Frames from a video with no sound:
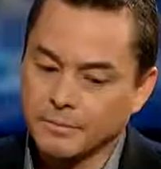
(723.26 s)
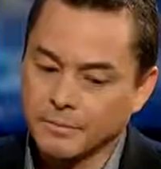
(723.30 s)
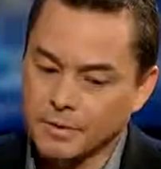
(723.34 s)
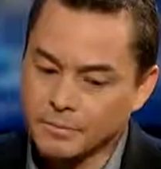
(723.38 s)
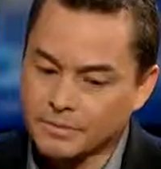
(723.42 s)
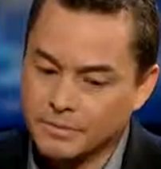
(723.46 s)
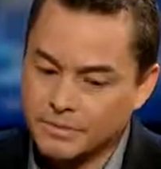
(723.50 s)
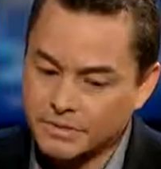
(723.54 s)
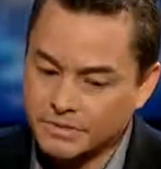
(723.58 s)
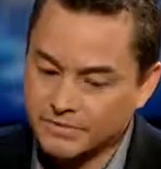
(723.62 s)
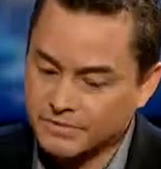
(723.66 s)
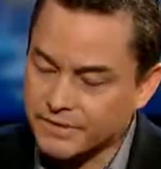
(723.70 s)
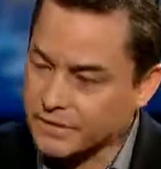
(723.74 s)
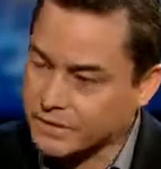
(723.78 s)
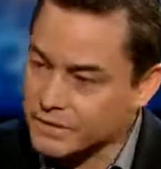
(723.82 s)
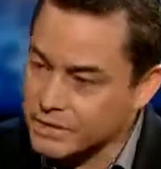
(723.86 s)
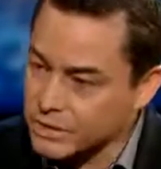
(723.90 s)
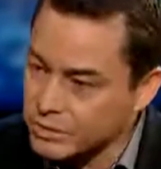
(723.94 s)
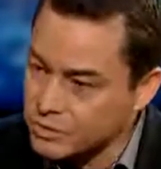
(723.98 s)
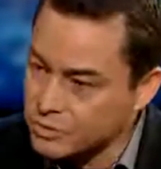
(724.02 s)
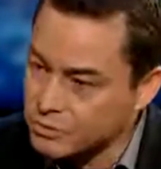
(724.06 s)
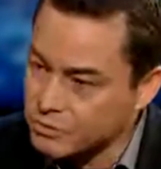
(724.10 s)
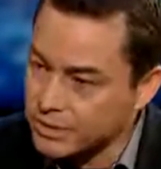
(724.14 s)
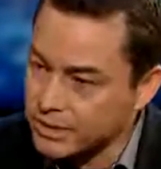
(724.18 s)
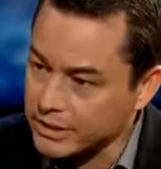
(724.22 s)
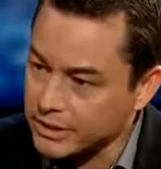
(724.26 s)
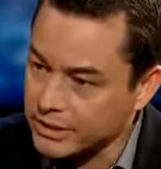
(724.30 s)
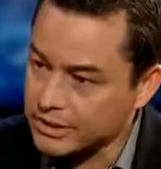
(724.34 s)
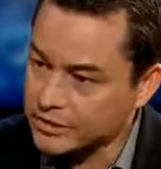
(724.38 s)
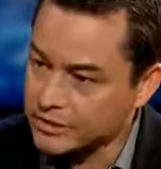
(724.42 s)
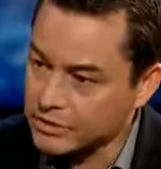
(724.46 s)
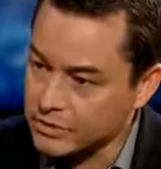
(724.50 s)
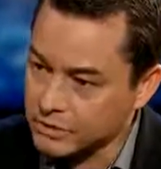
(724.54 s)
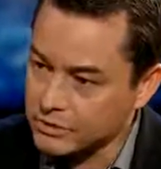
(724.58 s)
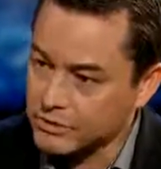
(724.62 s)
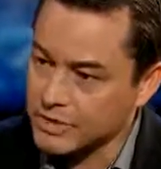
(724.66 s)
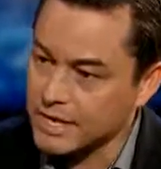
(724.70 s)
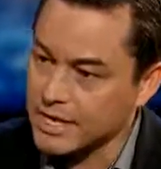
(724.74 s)
purpose of each human
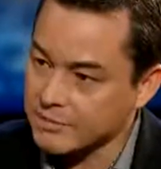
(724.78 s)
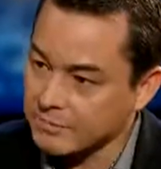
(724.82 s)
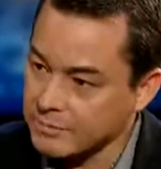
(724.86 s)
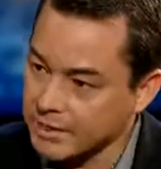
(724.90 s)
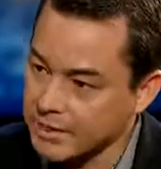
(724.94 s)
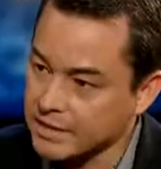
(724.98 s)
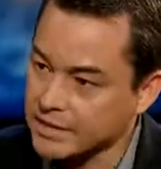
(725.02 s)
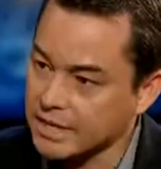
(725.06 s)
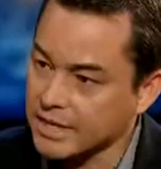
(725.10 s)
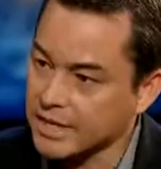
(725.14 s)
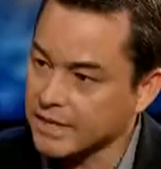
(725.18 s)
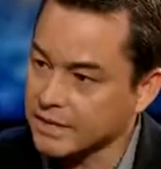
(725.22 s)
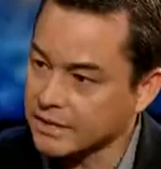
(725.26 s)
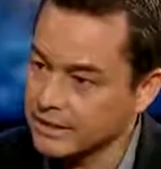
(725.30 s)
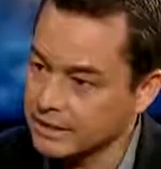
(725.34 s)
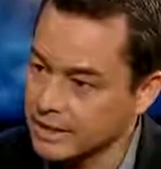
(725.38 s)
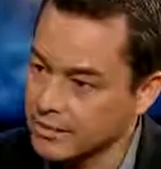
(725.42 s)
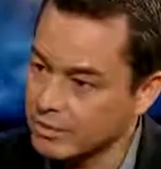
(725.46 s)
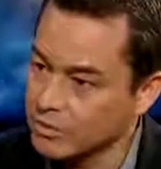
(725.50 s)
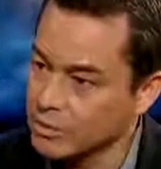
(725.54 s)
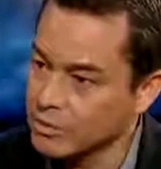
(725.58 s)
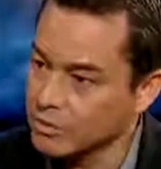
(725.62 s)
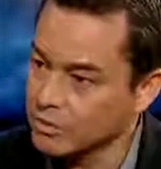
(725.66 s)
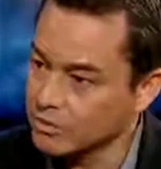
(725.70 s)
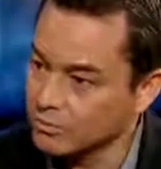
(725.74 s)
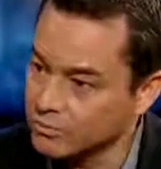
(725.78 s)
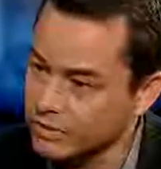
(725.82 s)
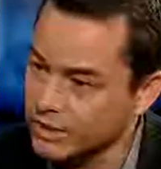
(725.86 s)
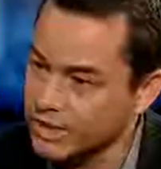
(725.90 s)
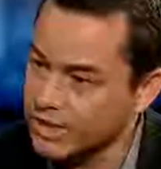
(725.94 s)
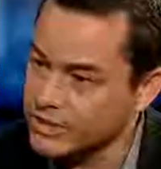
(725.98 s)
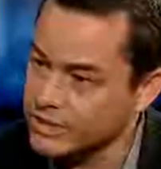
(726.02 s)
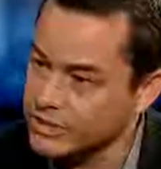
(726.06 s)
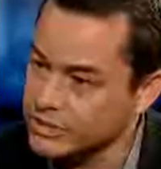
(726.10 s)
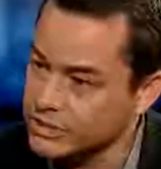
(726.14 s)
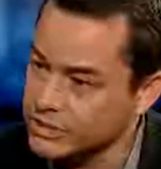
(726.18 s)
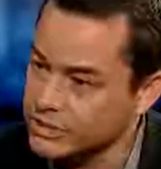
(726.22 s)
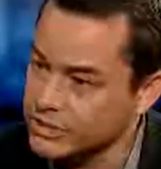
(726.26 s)
is to create, maintain, and uphold
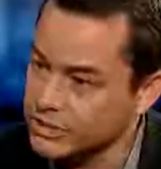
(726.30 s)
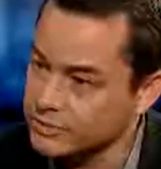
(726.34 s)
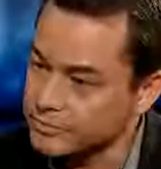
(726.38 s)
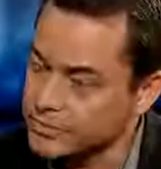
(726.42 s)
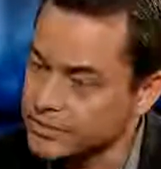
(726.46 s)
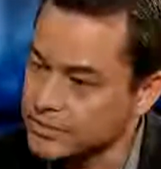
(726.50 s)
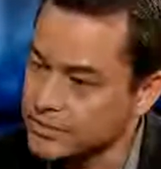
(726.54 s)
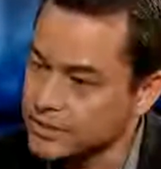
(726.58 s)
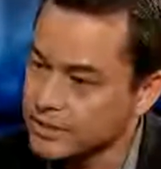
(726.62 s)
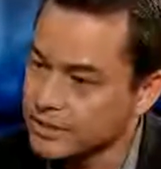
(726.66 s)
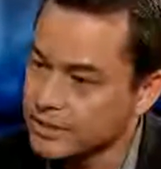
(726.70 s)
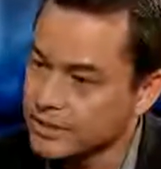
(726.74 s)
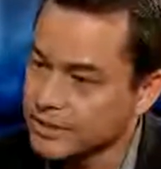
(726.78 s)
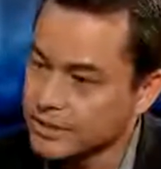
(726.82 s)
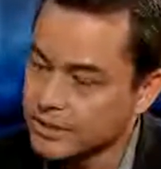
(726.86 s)
relationships.